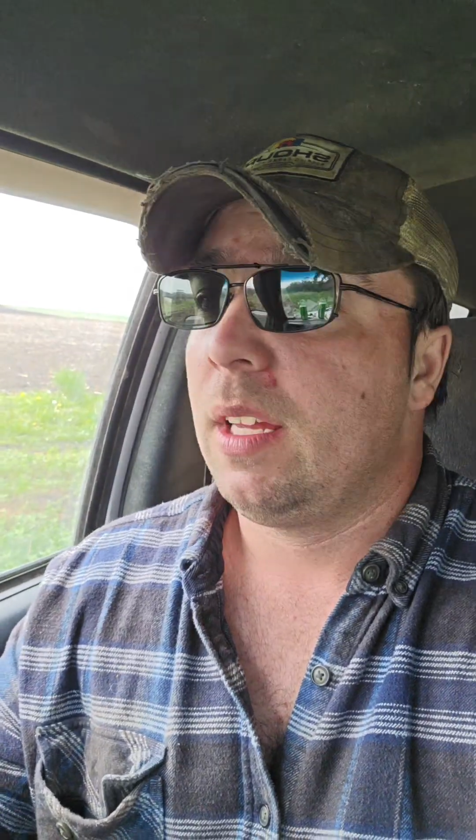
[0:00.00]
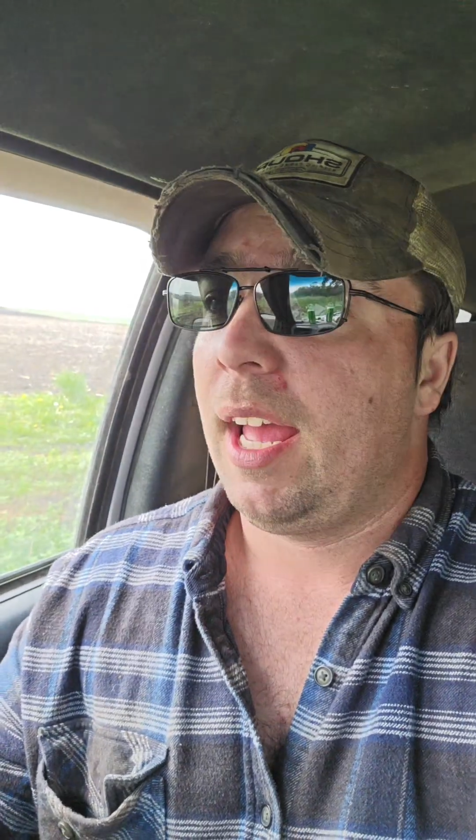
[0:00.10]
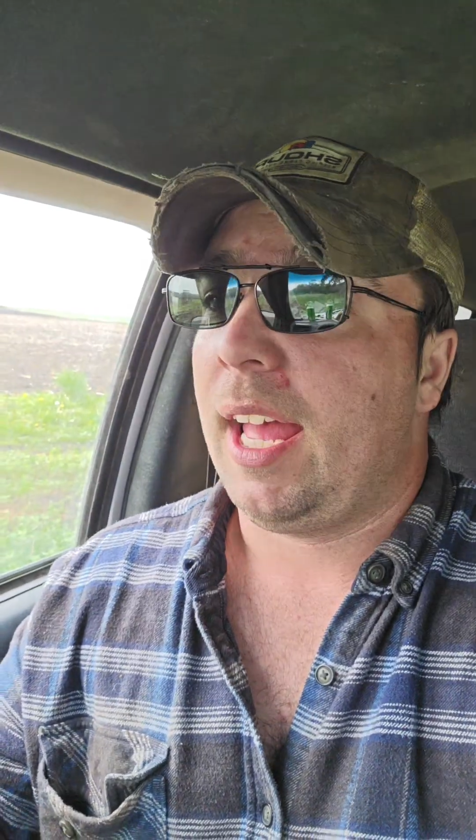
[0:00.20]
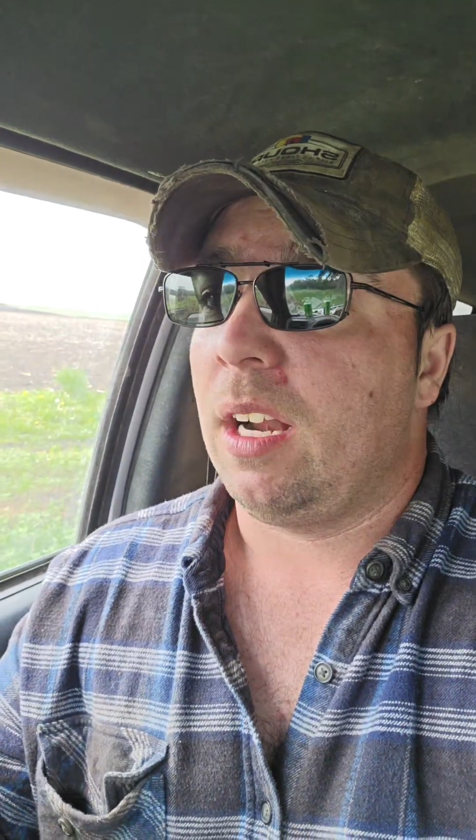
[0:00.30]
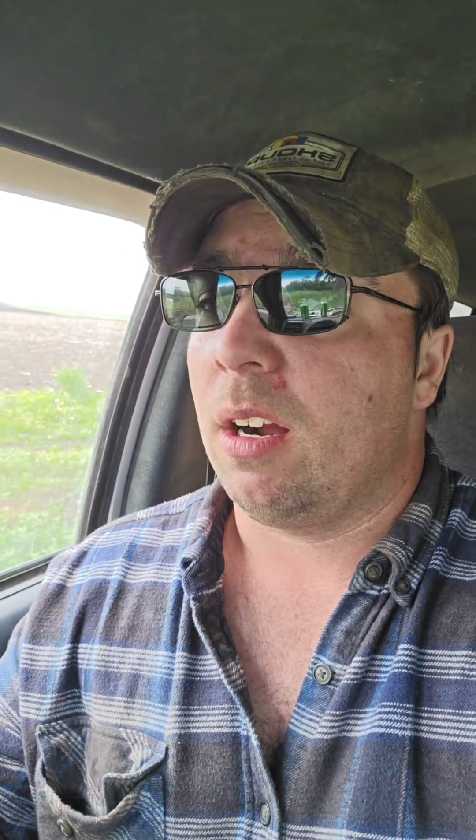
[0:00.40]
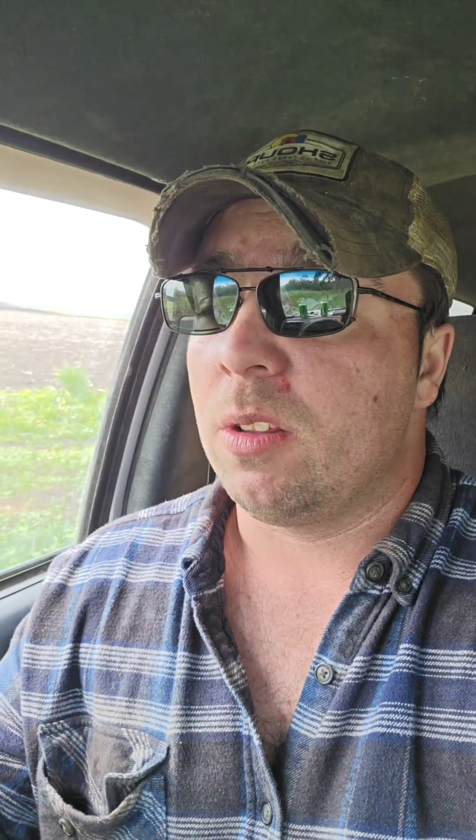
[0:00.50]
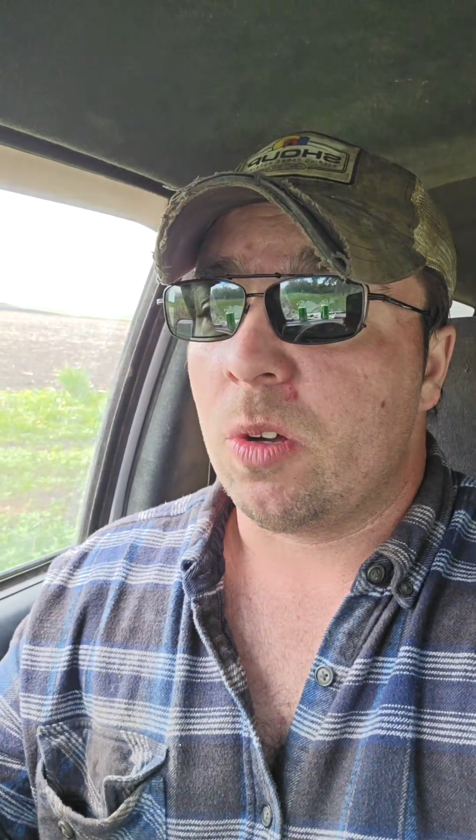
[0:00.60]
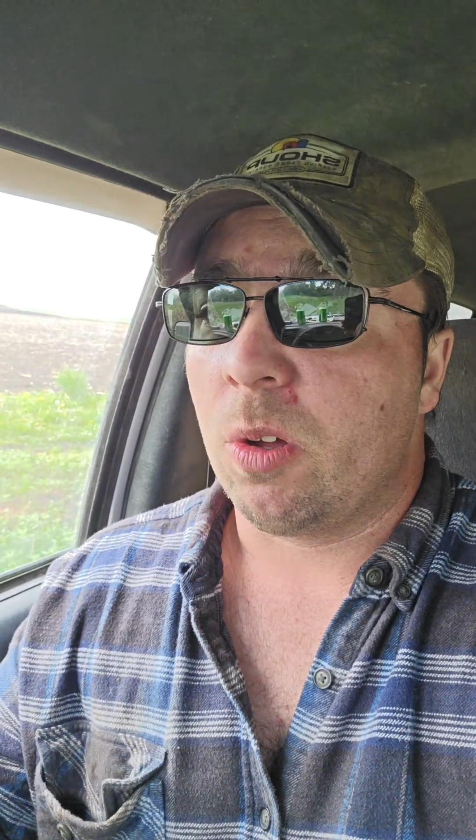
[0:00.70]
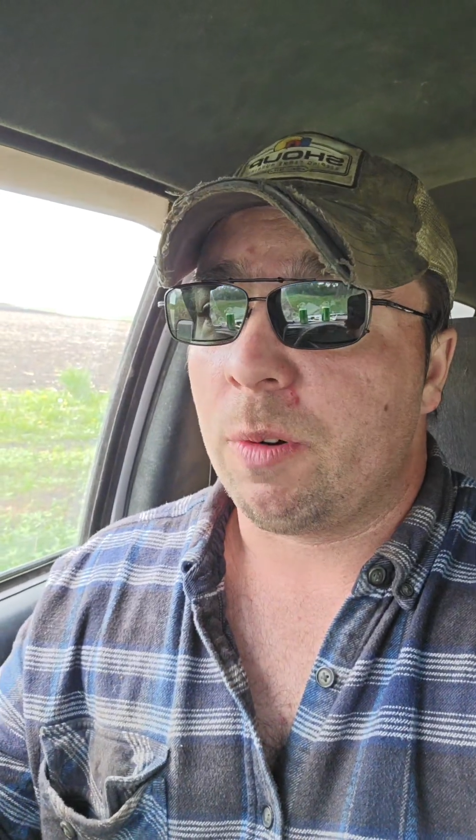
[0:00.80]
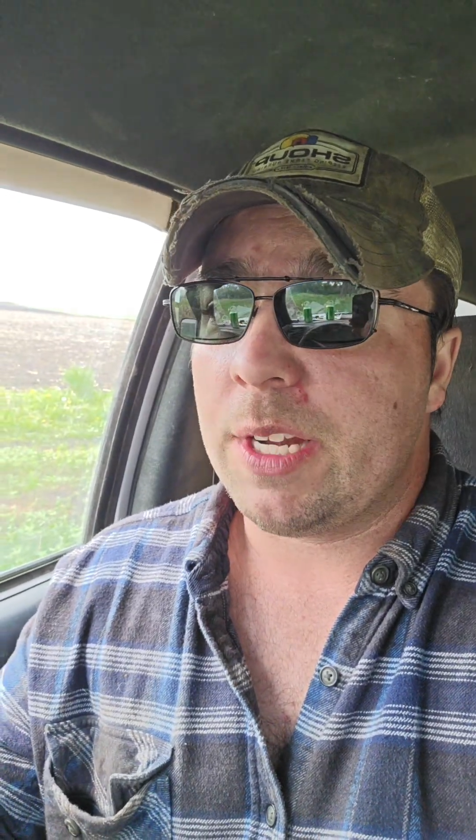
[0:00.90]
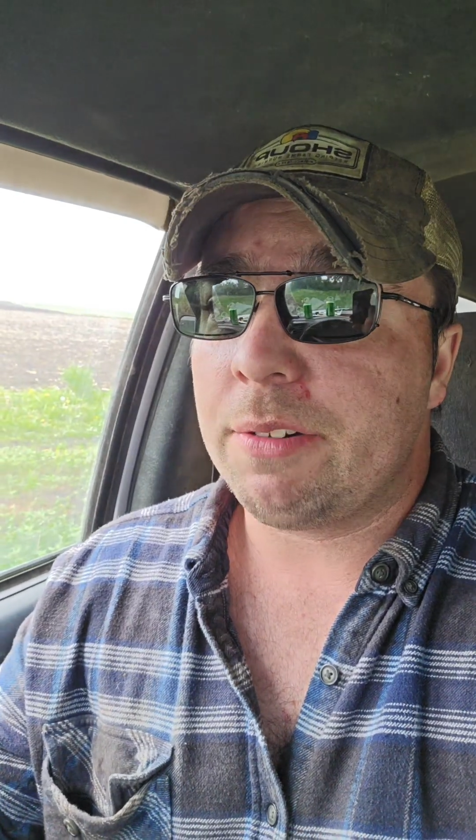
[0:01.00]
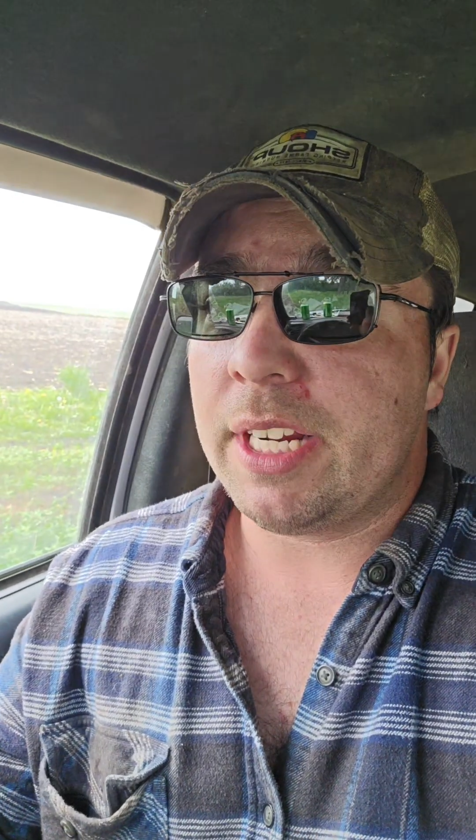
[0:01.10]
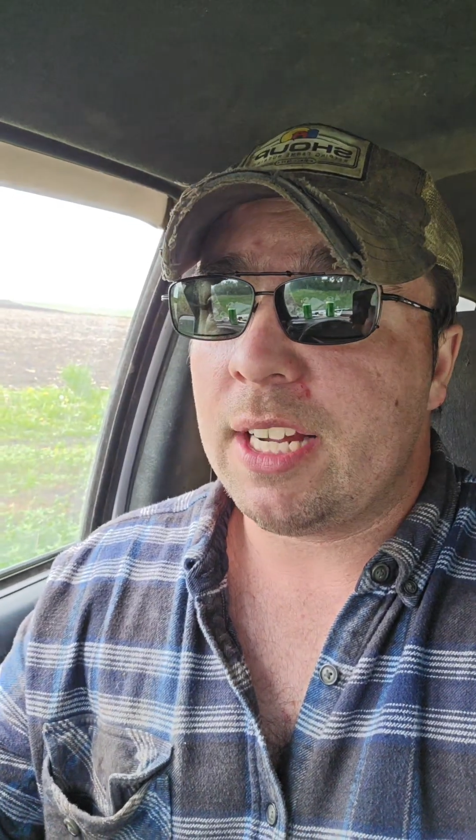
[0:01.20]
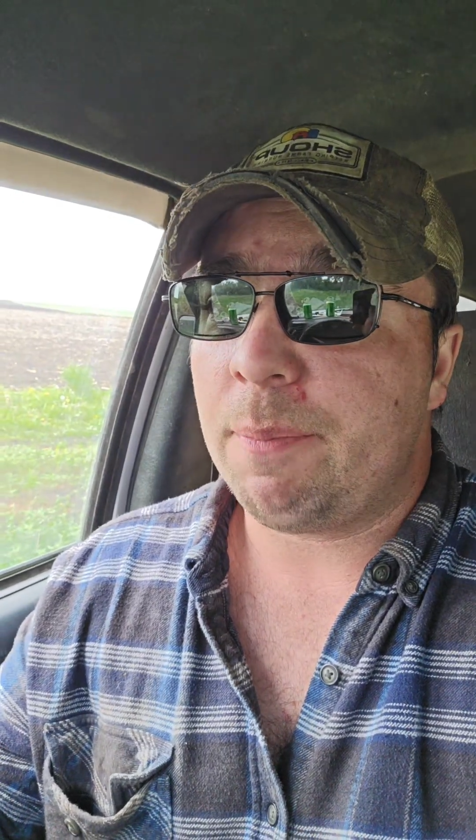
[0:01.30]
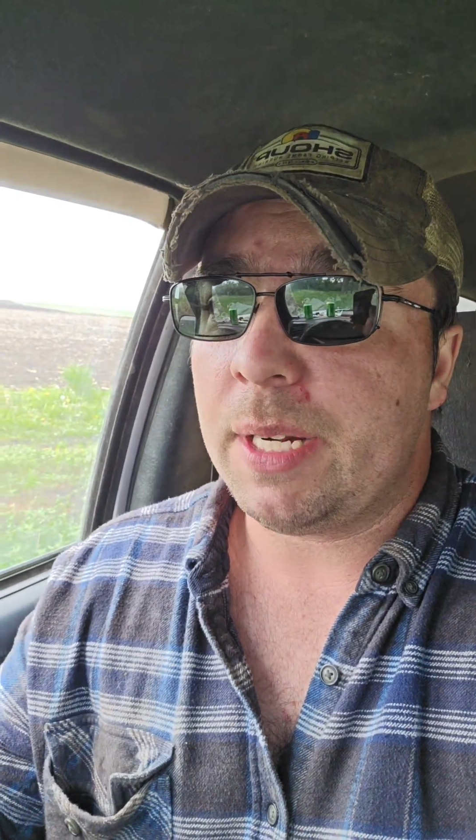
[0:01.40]
and our local
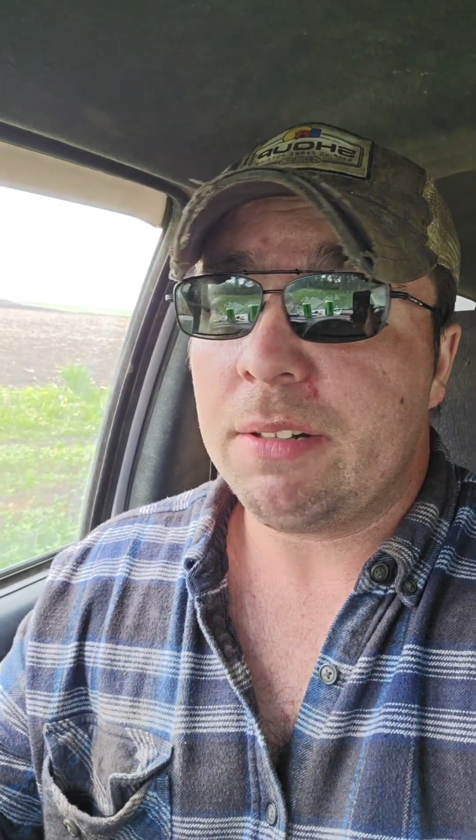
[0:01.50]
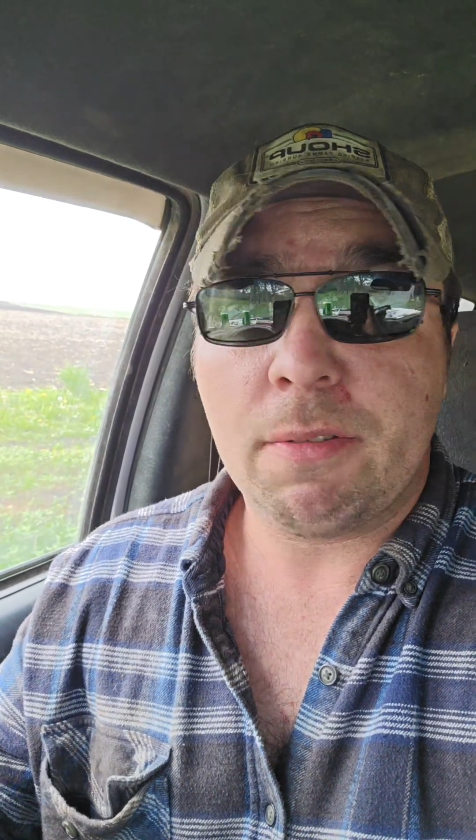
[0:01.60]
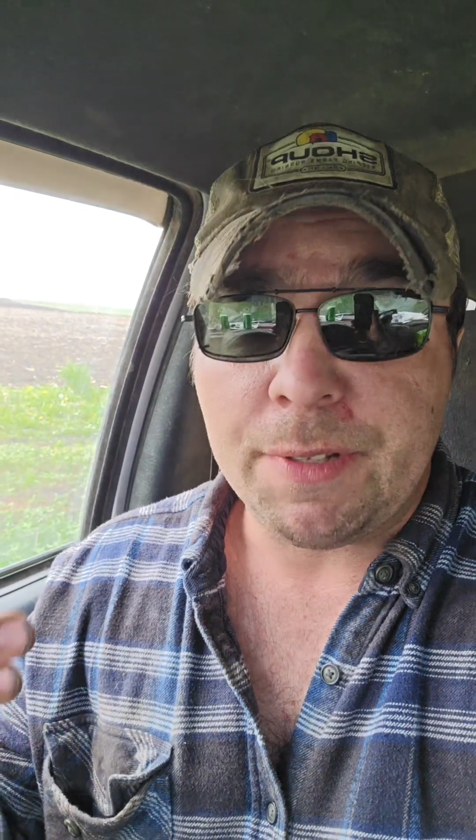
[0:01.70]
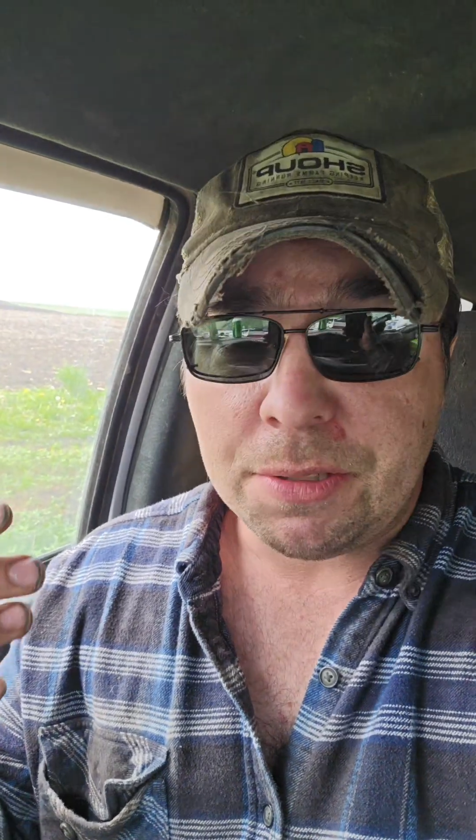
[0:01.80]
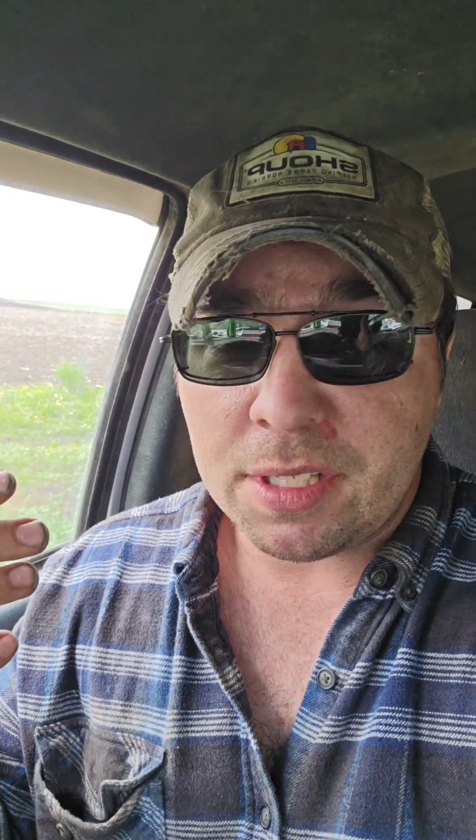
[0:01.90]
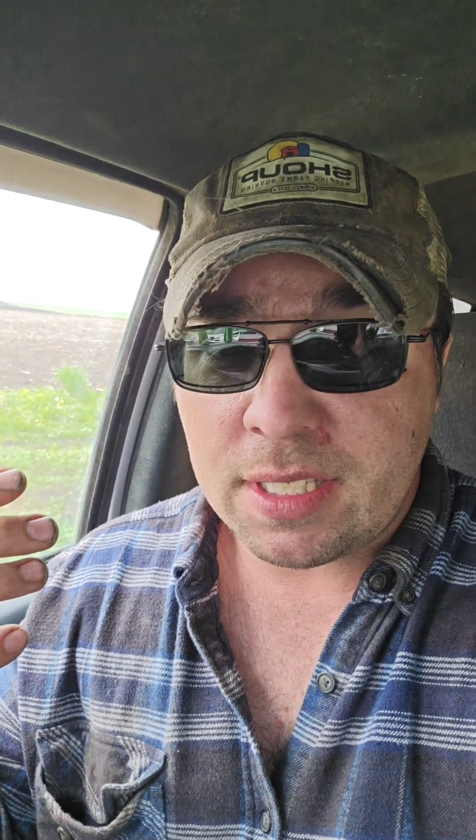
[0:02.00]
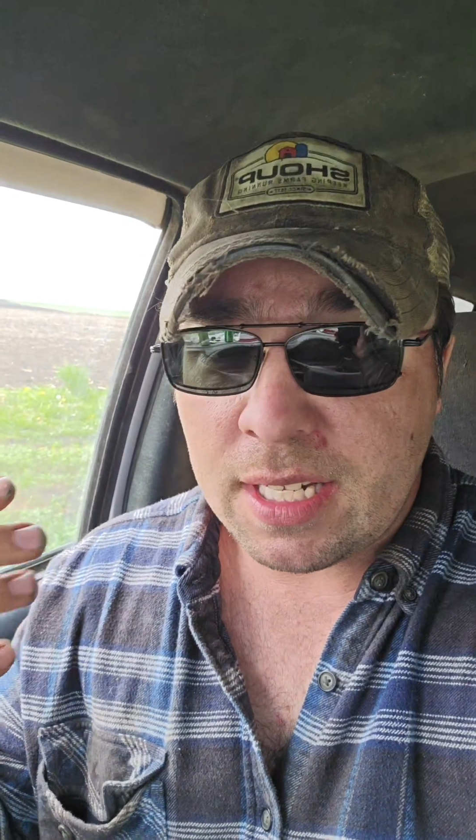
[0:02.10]
rendering company refuses